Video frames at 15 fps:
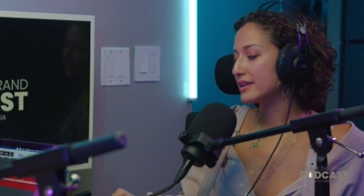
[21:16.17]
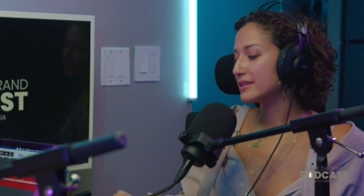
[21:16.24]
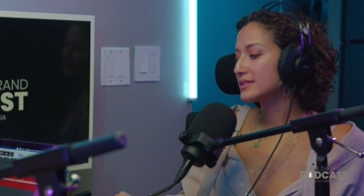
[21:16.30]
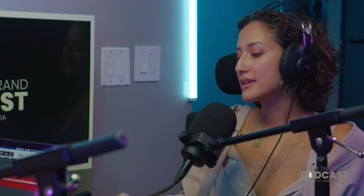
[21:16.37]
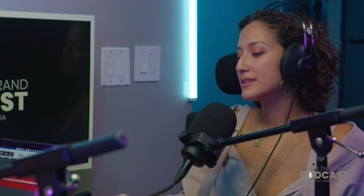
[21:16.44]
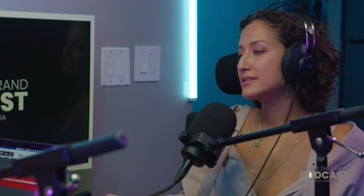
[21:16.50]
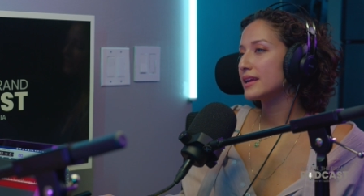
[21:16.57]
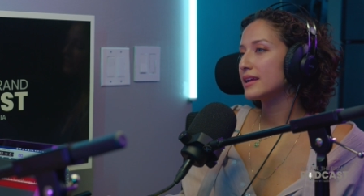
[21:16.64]
It's
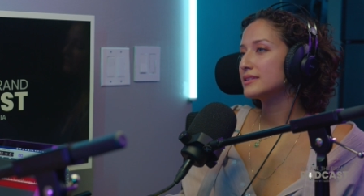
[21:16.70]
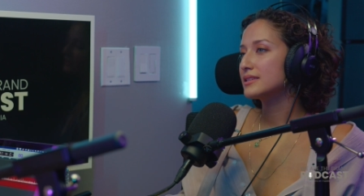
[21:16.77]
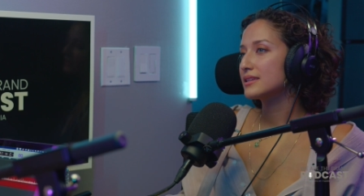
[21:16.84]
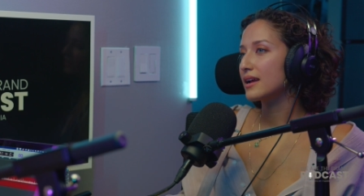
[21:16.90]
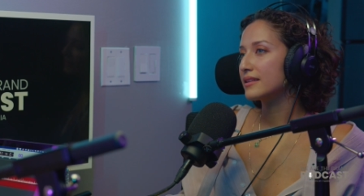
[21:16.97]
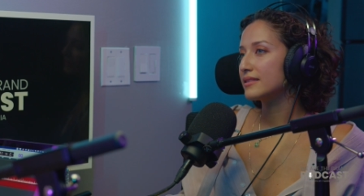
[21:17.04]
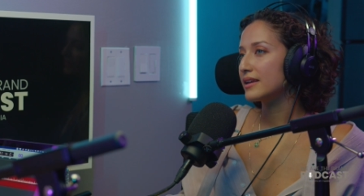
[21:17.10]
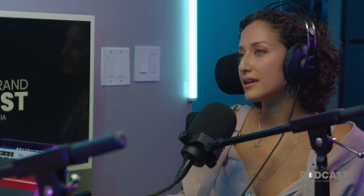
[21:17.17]
like
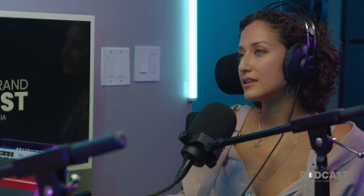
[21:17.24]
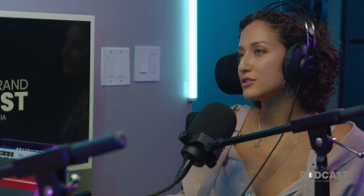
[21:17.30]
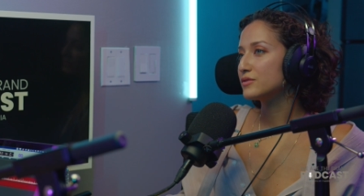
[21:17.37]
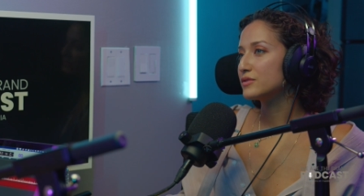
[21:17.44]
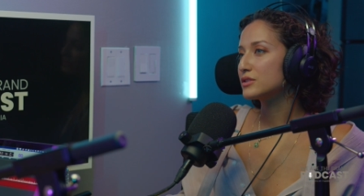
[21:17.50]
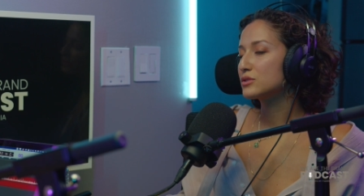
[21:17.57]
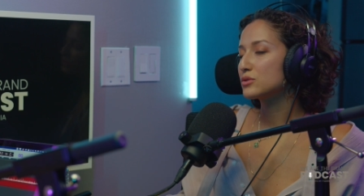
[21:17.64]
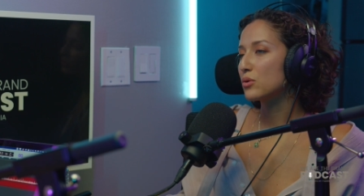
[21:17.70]
dancing on the edge
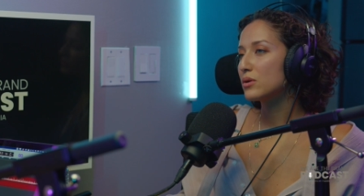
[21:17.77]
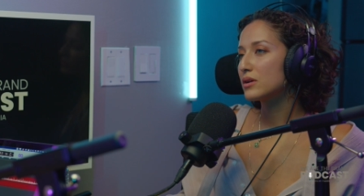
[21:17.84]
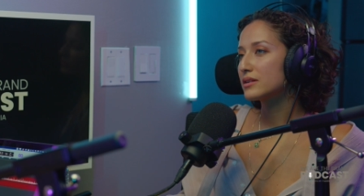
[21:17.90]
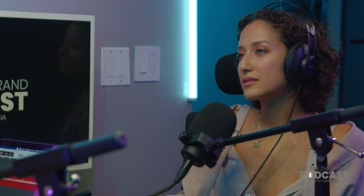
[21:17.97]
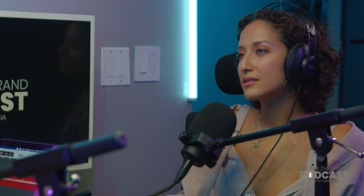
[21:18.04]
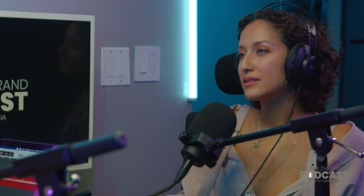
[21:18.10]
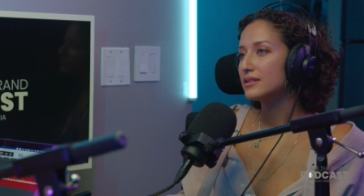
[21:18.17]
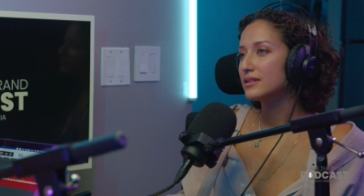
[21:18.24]
of a
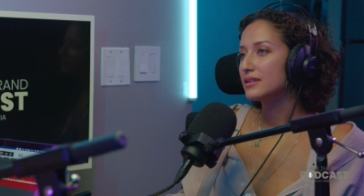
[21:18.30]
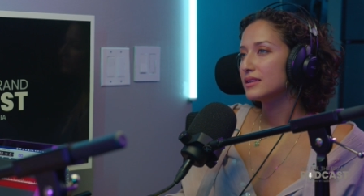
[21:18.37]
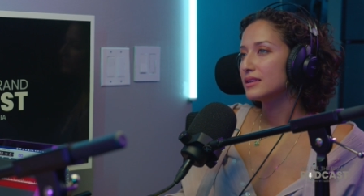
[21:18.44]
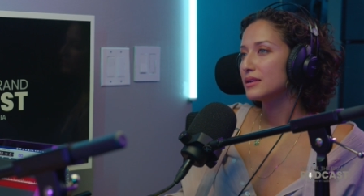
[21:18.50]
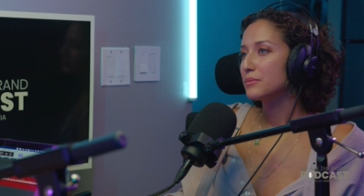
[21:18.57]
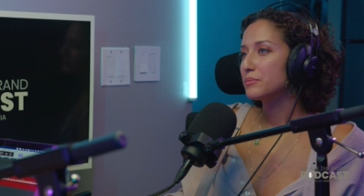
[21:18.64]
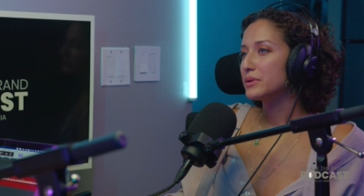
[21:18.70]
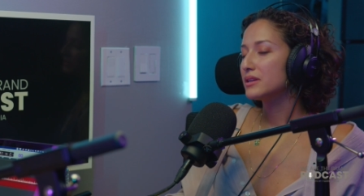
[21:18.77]
sword,
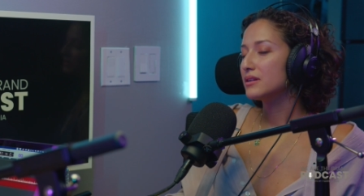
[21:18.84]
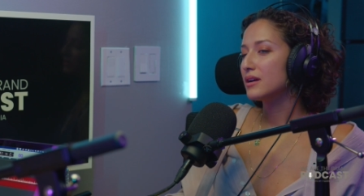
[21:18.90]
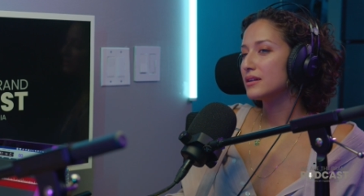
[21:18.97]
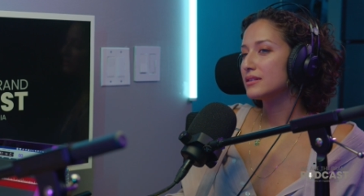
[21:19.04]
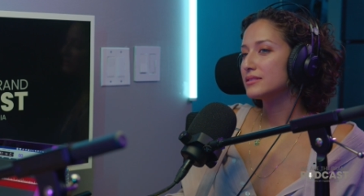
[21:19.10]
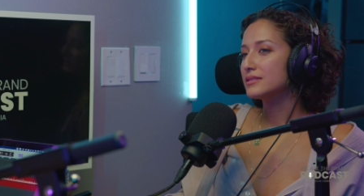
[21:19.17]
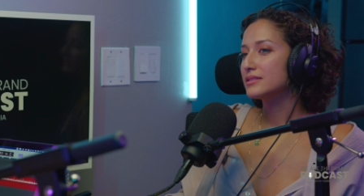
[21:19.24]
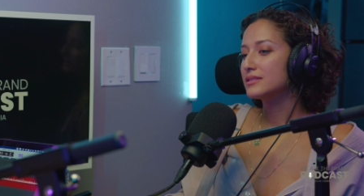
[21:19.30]

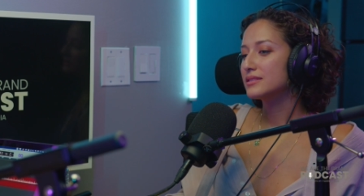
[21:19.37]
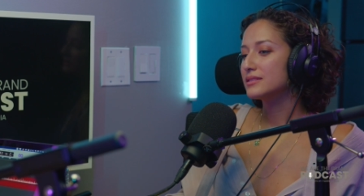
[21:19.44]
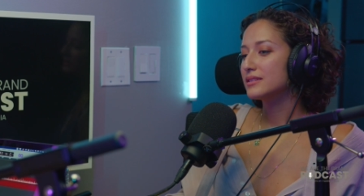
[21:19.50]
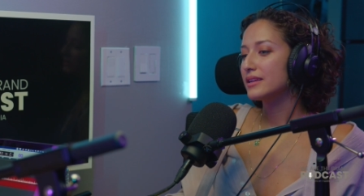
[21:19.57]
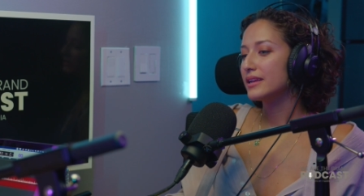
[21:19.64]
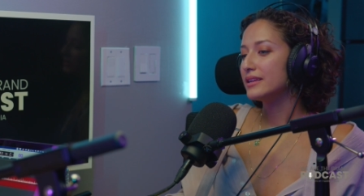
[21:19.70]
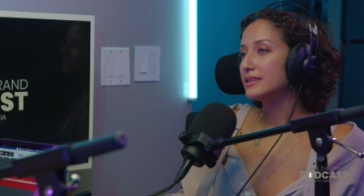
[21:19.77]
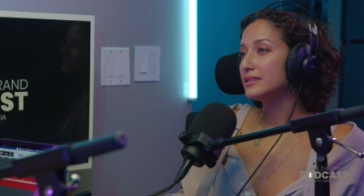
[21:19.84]
because
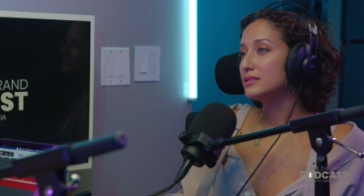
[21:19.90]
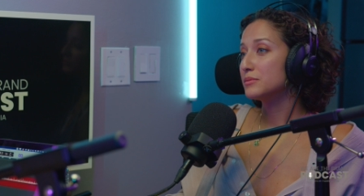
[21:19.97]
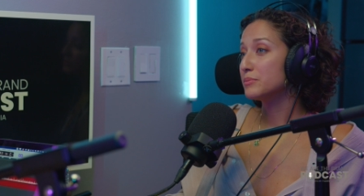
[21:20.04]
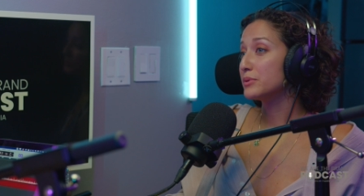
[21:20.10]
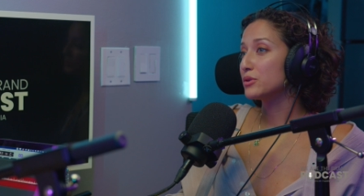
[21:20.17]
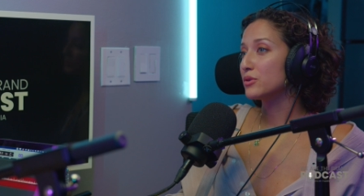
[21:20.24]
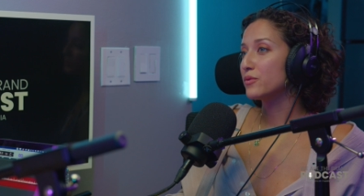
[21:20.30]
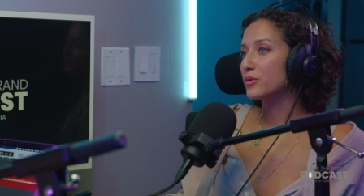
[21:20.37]
it is a
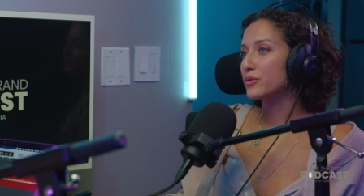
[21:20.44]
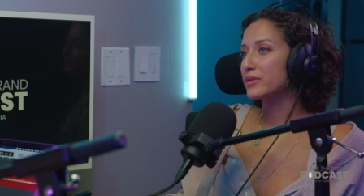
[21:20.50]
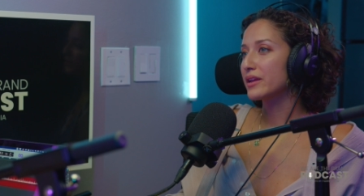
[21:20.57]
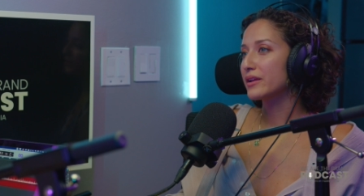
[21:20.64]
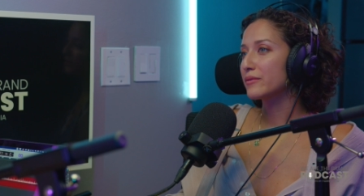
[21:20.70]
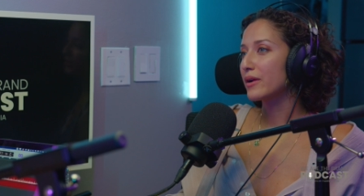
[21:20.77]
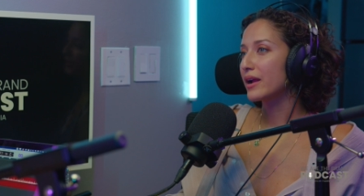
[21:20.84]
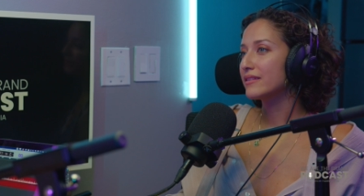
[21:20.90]
beautiful
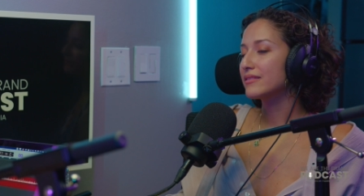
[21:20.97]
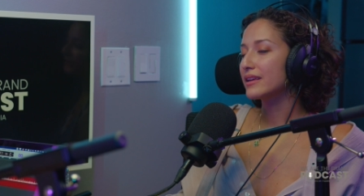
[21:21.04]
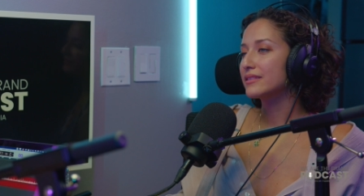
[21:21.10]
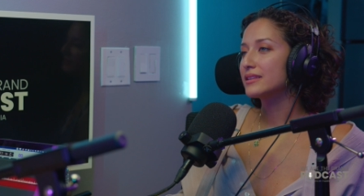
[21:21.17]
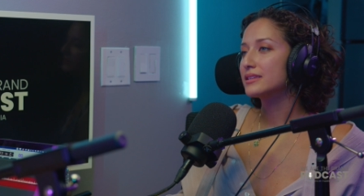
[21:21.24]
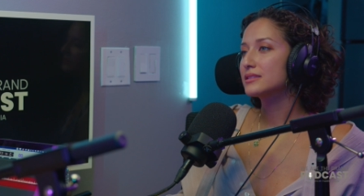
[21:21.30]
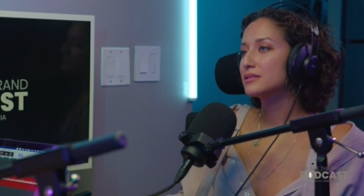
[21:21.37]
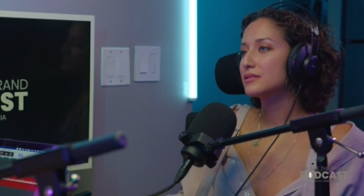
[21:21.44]
thing, right? Like
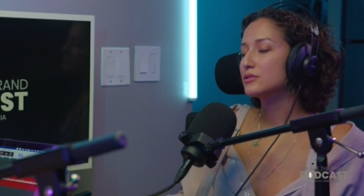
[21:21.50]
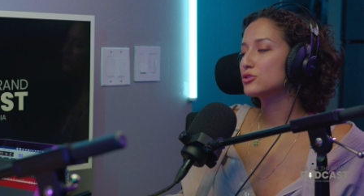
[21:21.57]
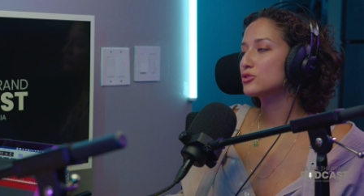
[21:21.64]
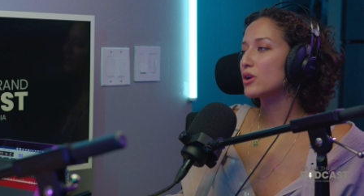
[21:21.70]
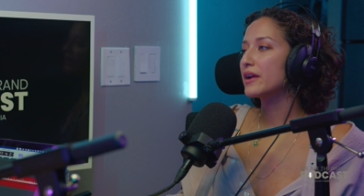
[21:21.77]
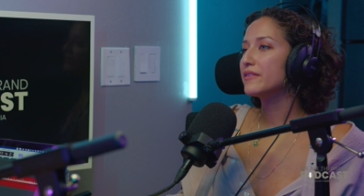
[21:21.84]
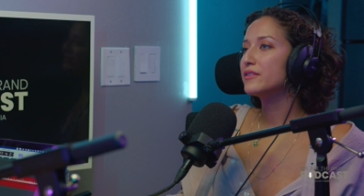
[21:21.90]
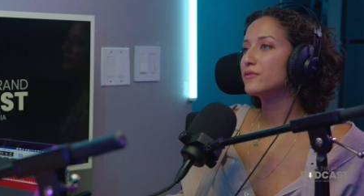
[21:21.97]
this
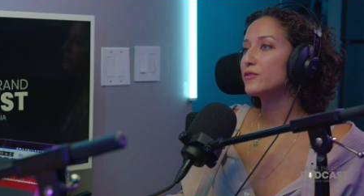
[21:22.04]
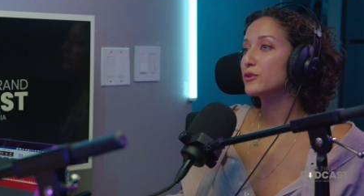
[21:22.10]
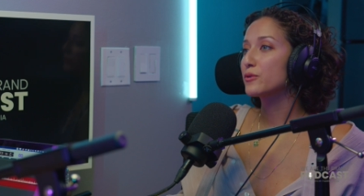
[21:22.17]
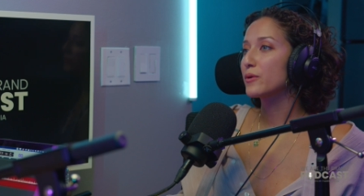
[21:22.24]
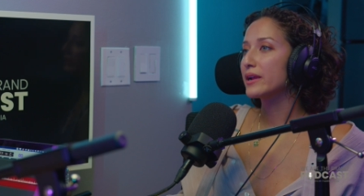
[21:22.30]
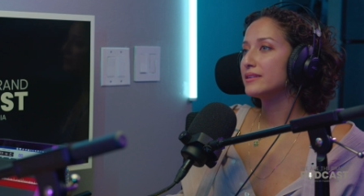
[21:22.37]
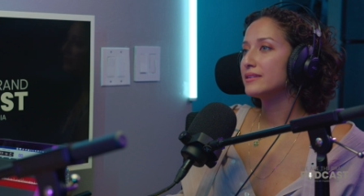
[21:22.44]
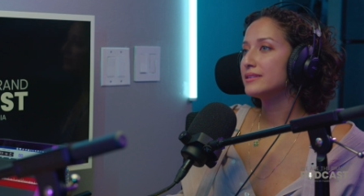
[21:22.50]
striving for
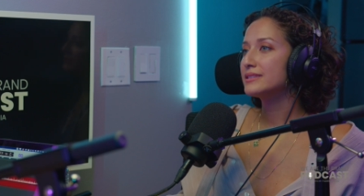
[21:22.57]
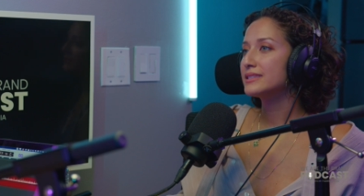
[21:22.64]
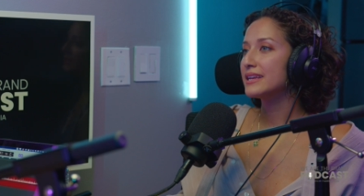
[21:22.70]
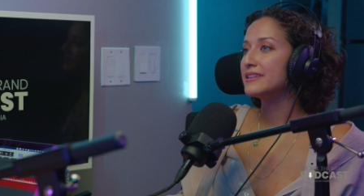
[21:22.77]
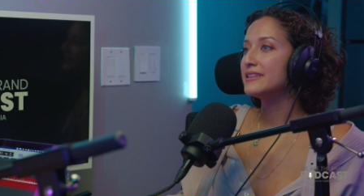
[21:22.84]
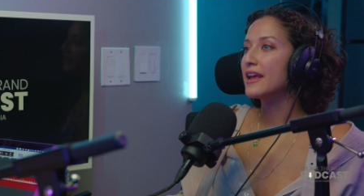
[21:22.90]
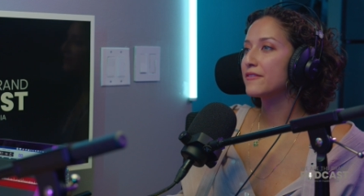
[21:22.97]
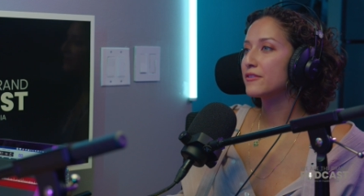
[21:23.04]
greatness
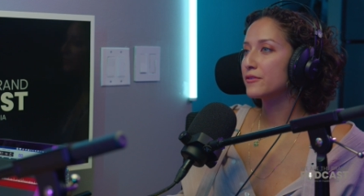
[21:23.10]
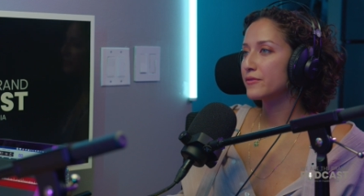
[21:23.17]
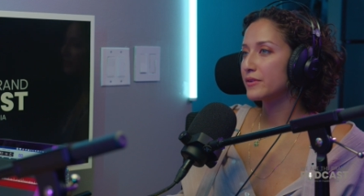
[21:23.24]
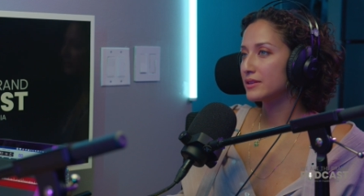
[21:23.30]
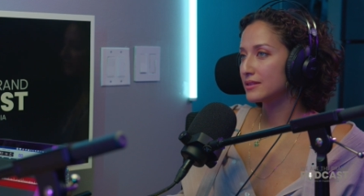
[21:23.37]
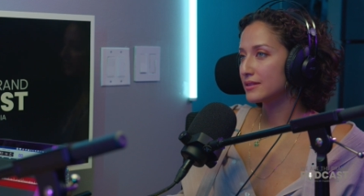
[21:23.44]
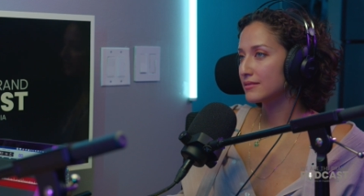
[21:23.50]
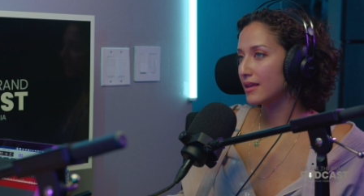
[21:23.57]
and never
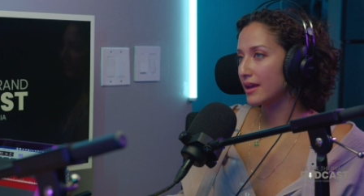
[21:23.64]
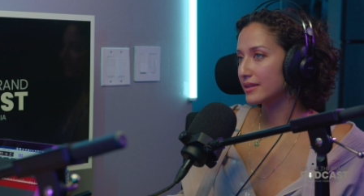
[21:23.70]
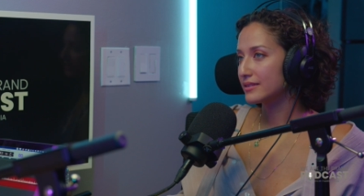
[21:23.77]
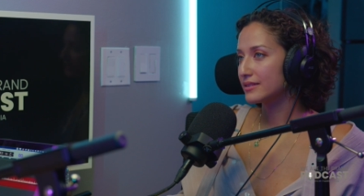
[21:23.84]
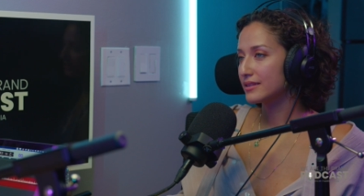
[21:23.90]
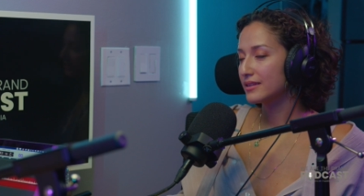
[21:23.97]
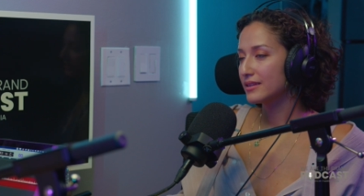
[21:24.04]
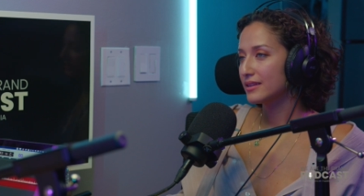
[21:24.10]
feeling
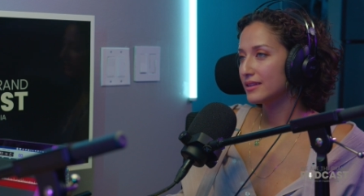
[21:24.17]
like,